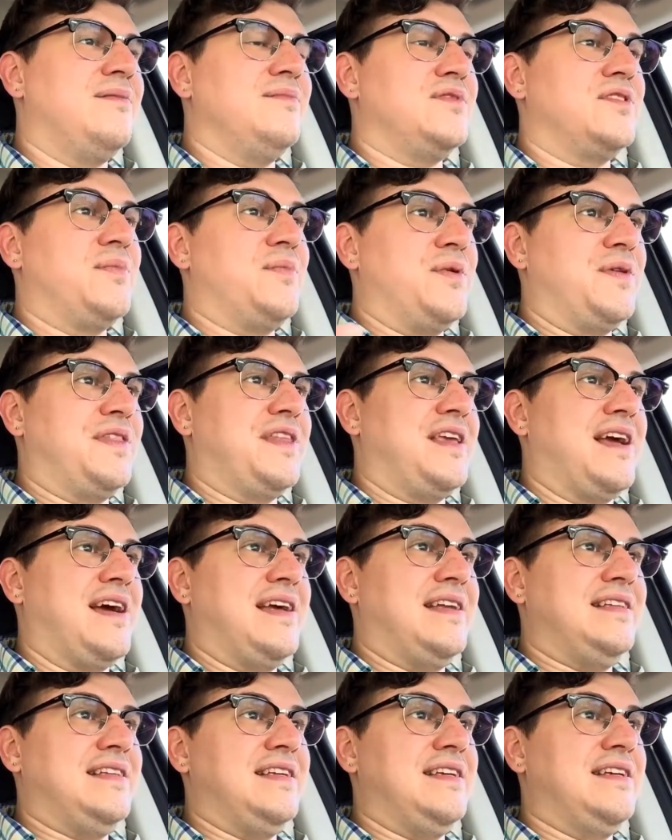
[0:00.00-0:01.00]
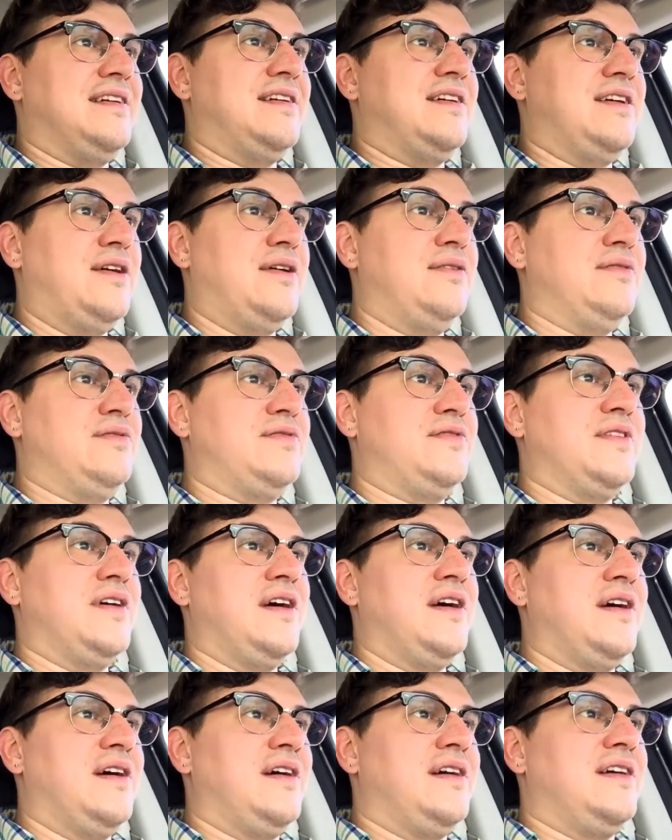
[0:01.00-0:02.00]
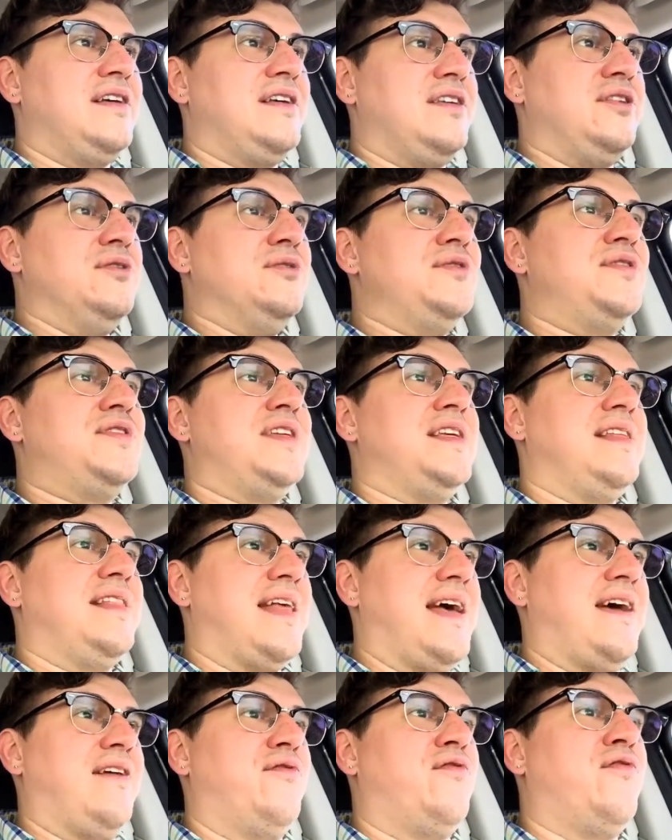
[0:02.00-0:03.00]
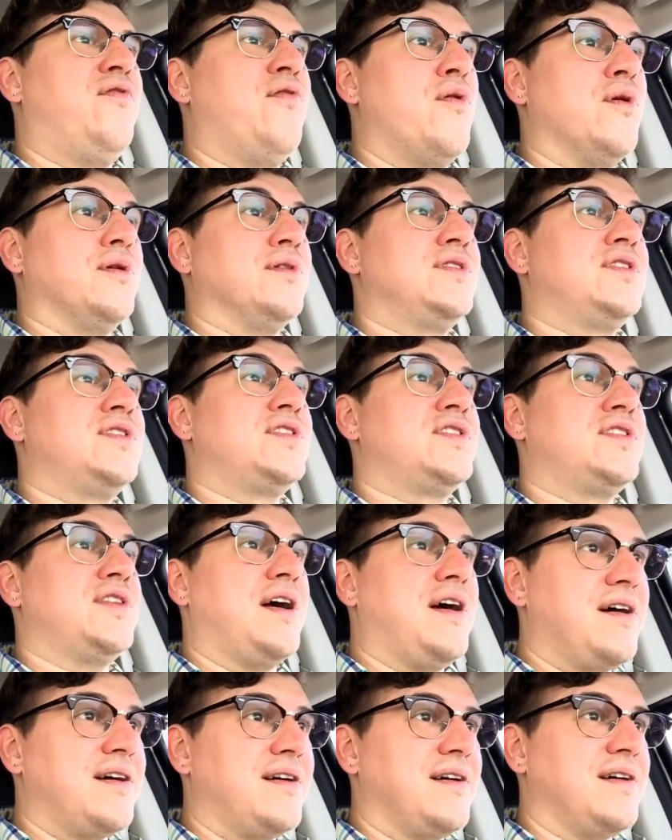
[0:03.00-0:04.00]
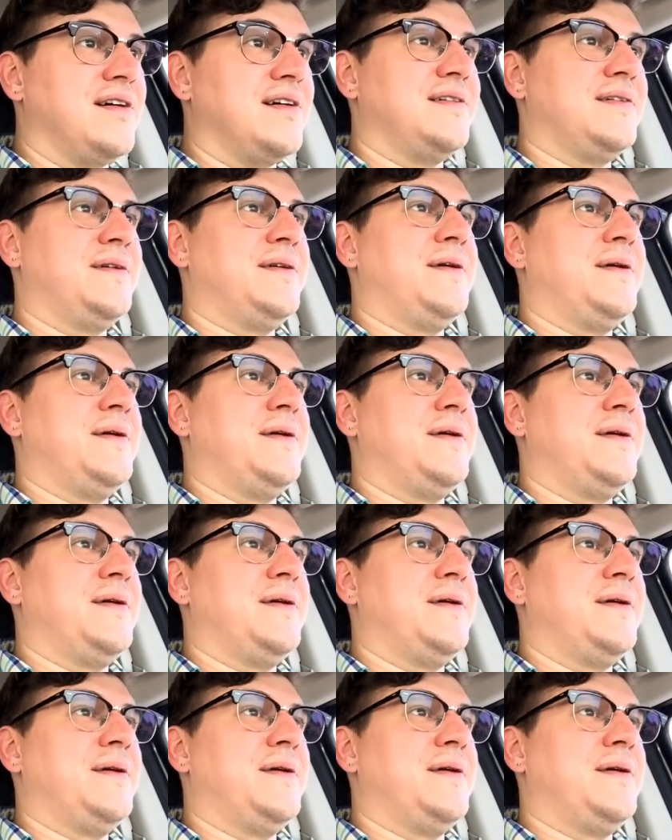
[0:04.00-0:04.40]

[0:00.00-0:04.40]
comes up with the idea of using that for soccer.